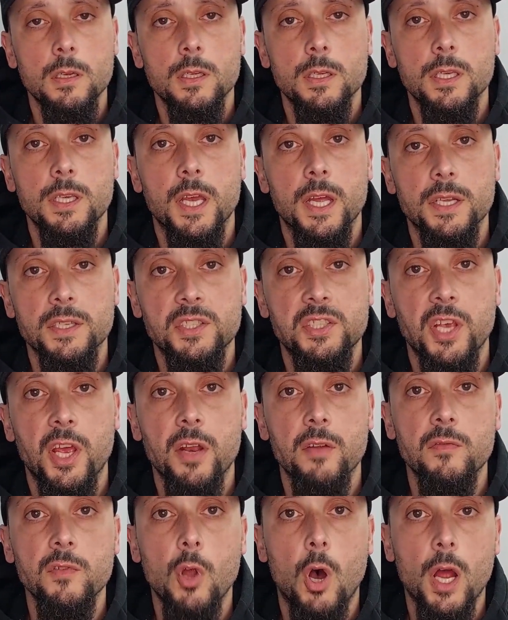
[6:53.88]
You get a set
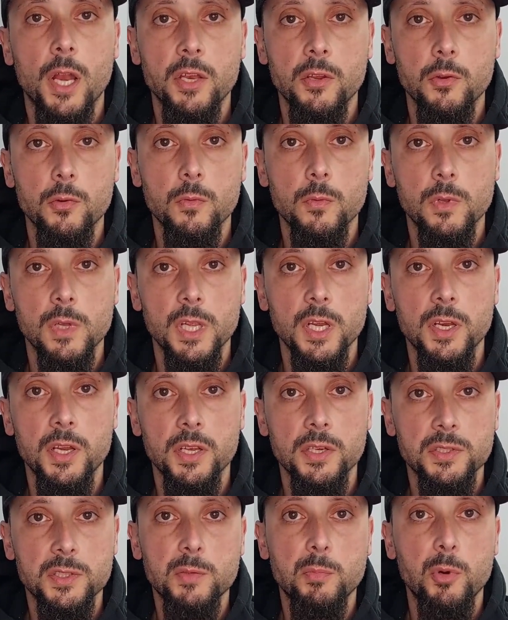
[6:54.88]
of 9 Newton
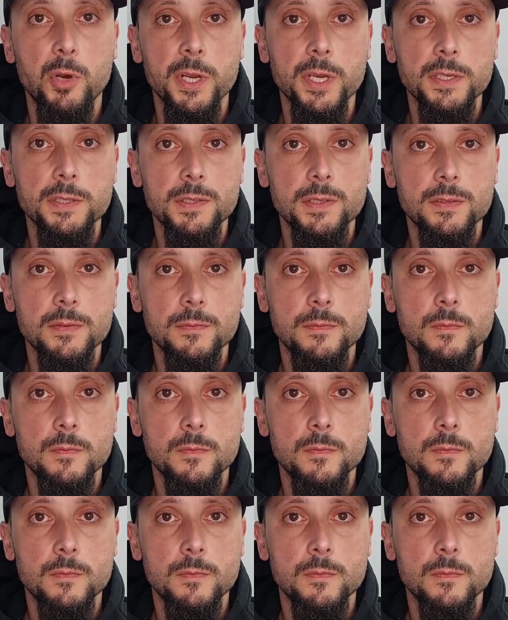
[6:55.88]
linear springs.